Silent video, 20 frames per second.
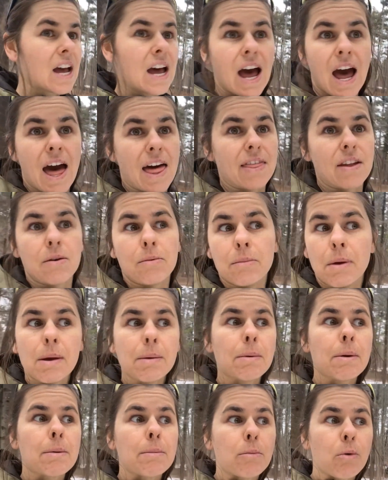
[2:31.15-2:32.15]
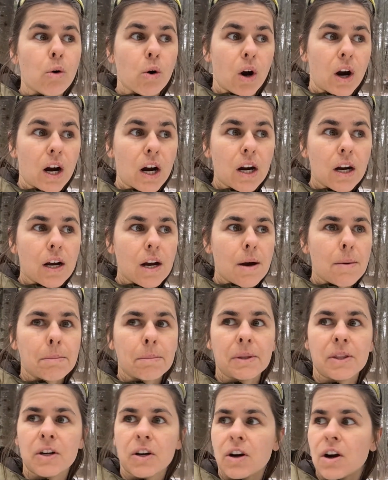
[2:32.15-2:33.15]
and there may be more, but
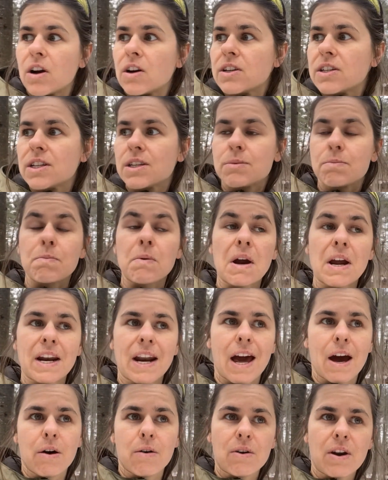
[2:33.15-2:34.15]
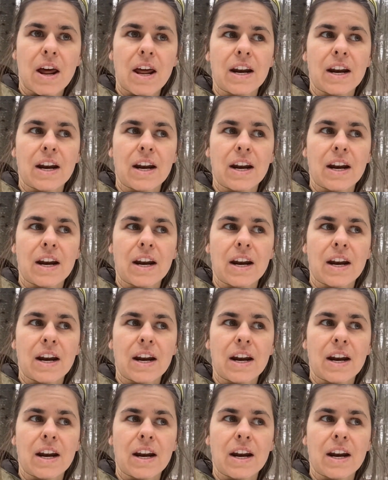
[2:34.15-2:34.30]
they're all spread out and